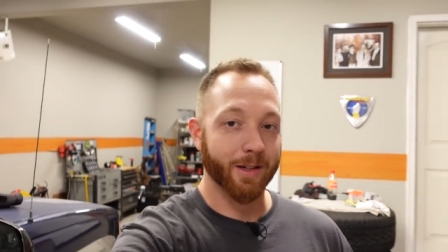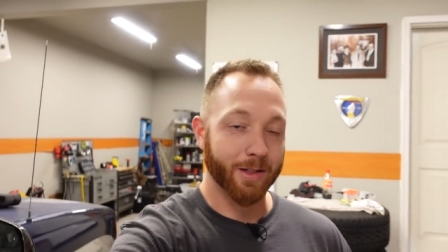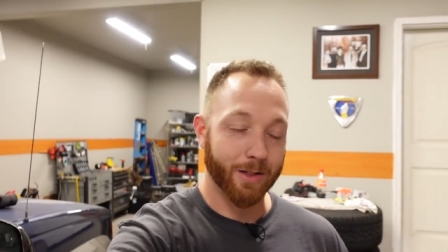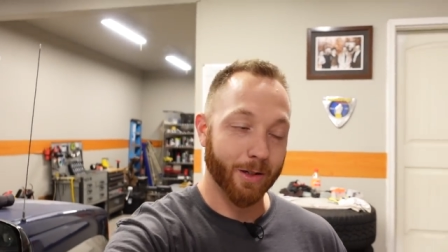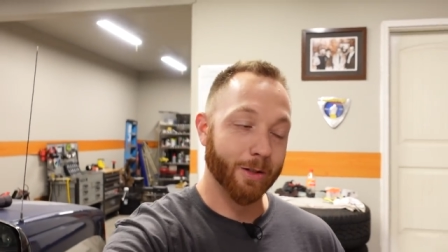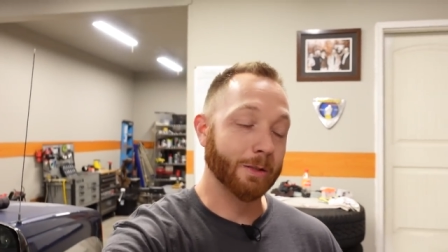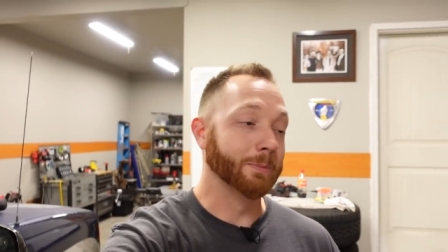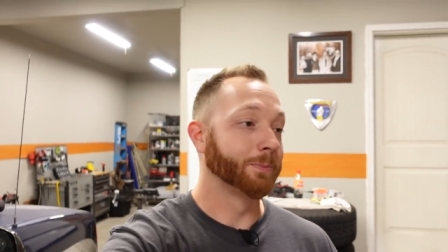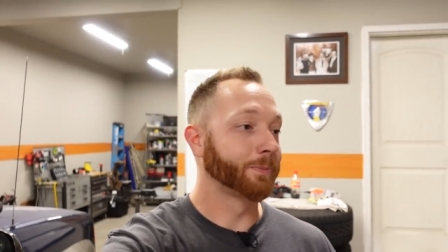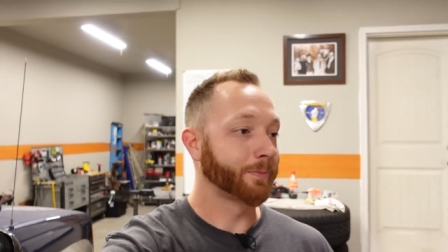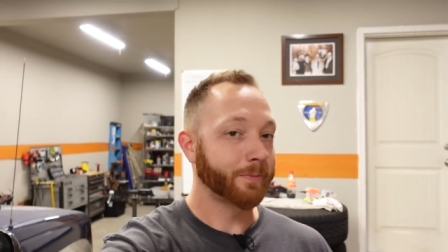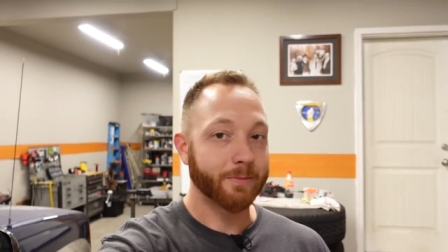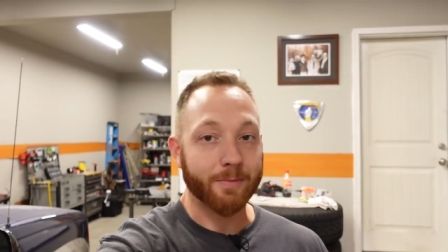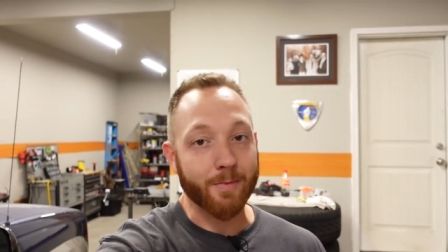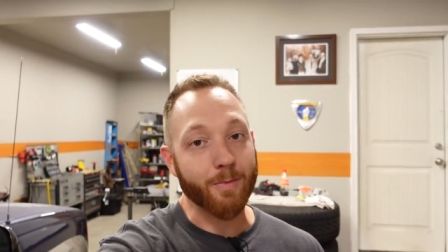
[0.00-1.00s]
And so
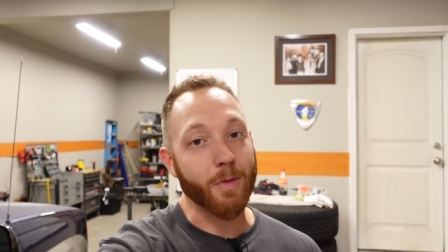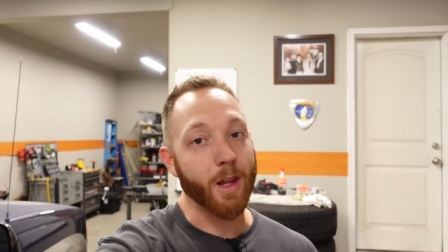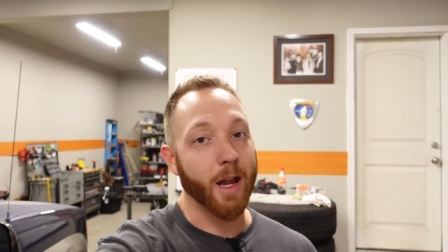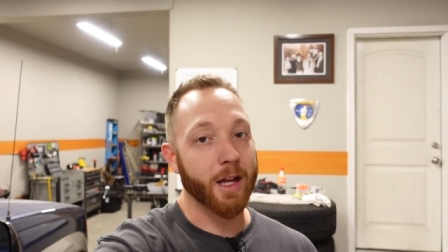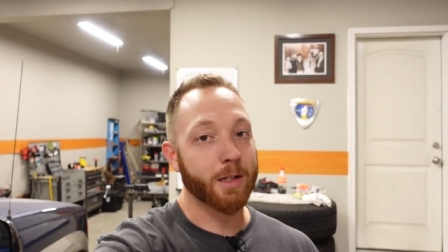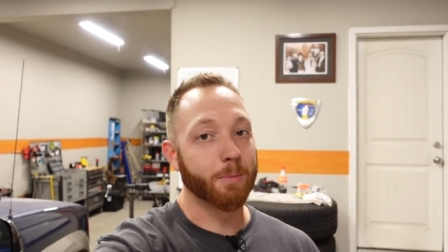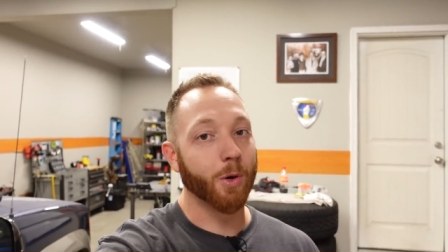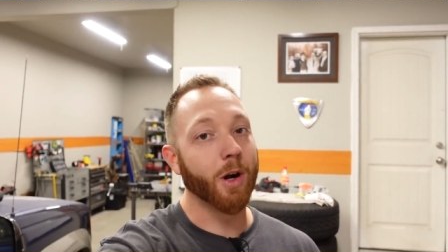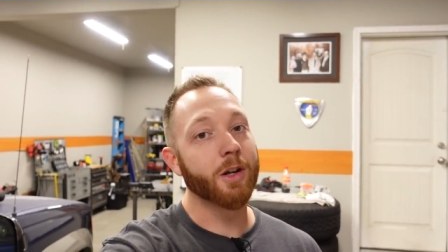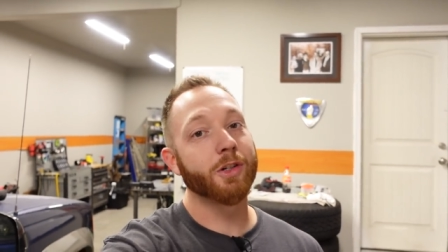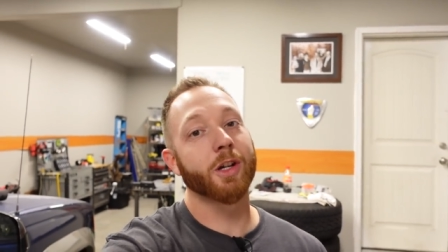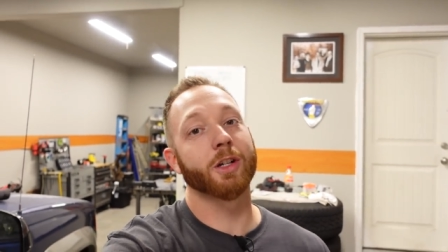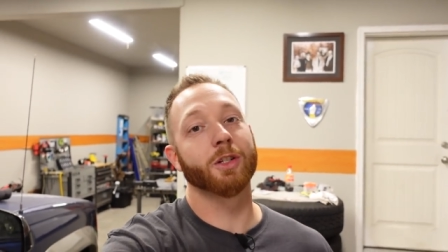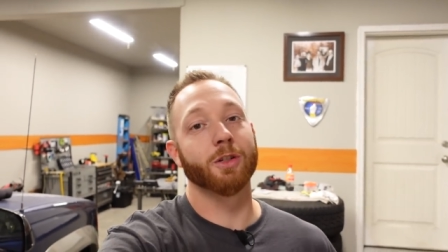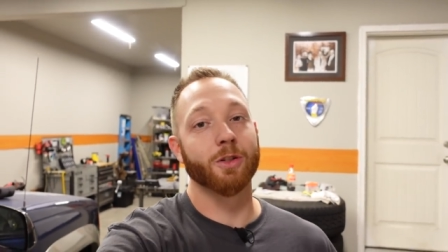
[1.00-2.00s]
as
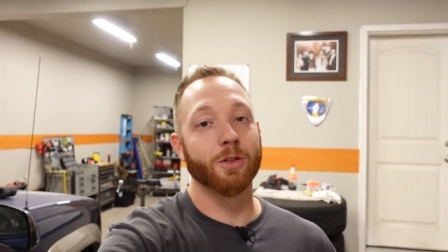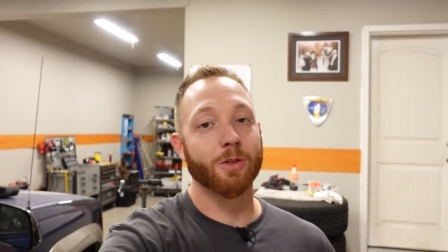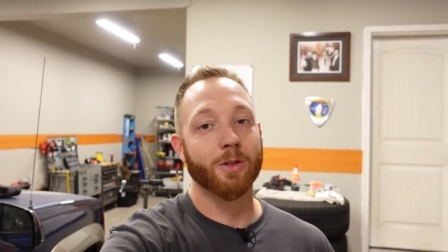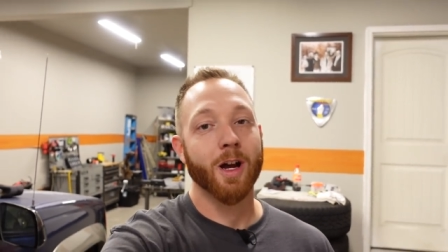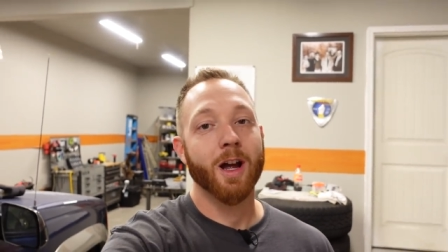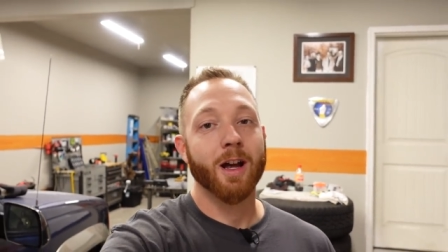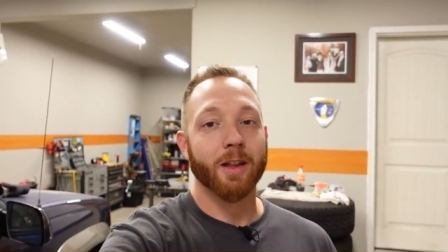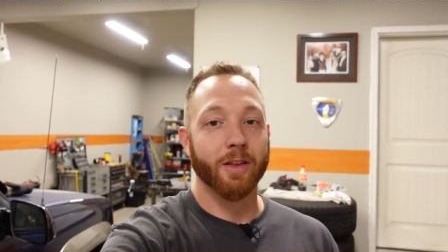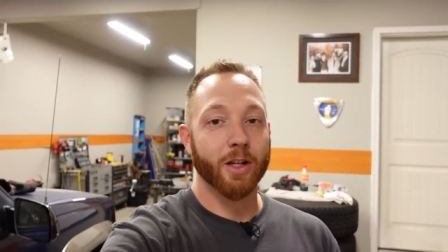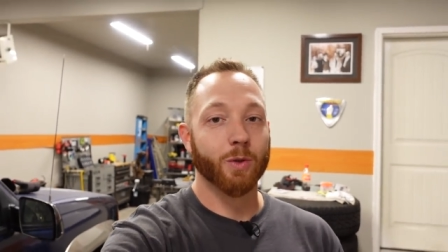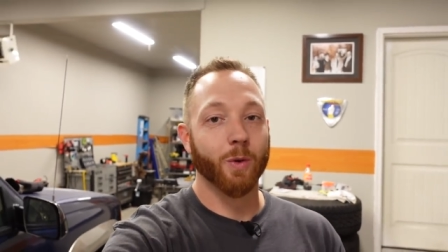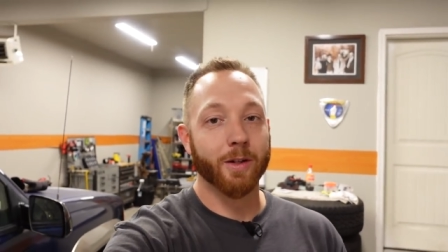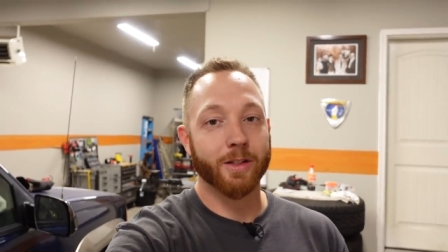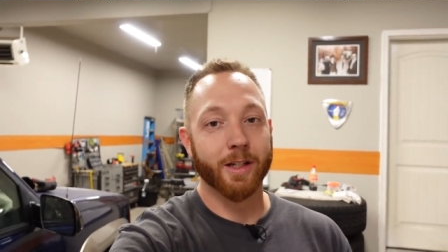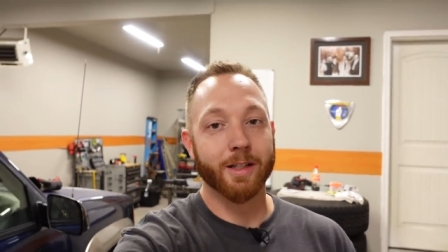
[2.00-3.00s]
projects do, this
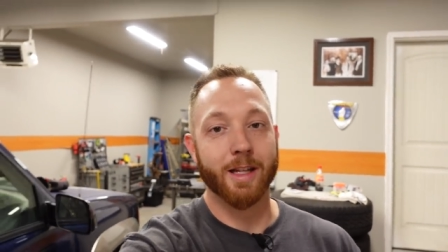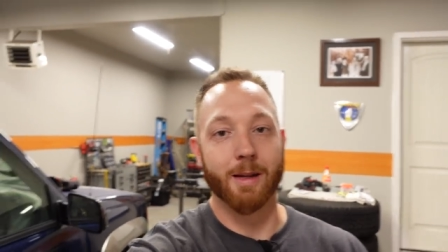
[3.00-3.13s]
one did